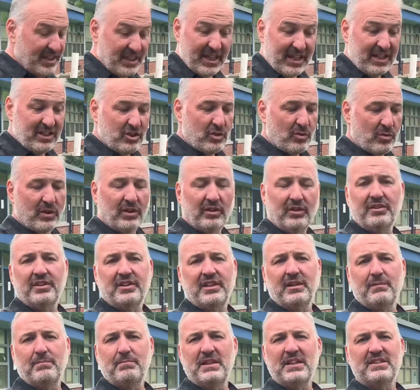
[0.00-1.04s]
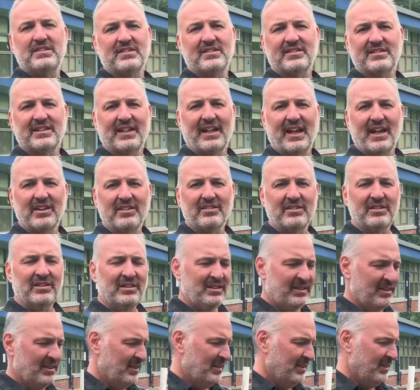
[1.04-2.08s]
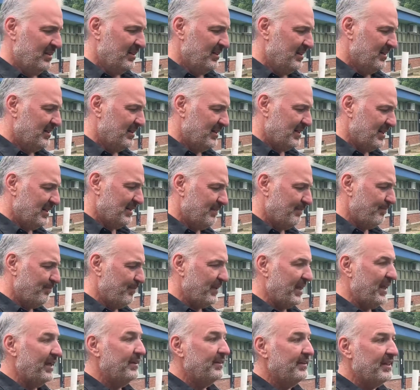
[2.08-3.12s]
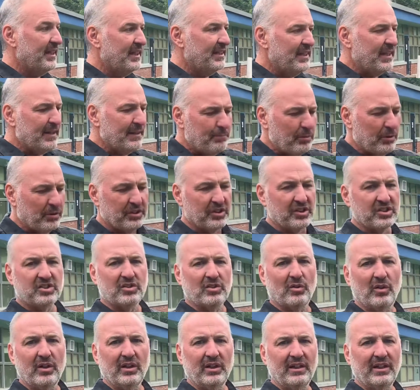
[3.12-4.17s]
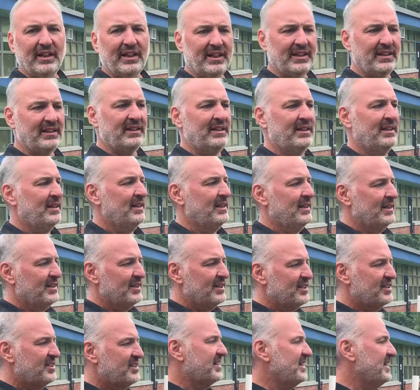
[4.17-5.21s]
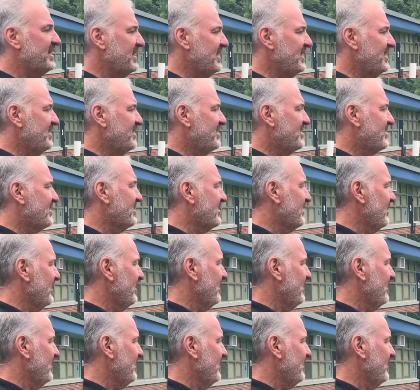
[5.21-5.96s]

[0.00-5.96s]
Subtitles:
they drilled the pieces together, and then they put the soil in, seeds,